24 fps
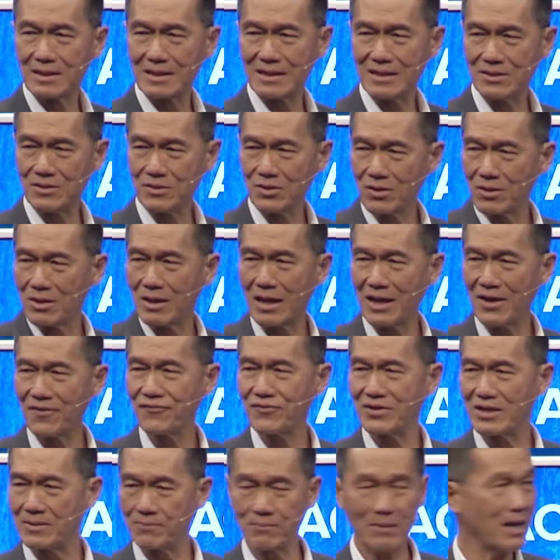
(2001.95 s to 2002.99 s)
In your
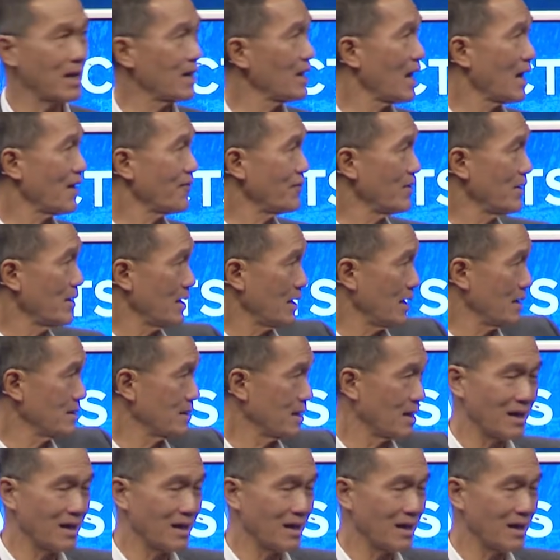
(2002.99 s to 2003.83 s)
life, in my life, in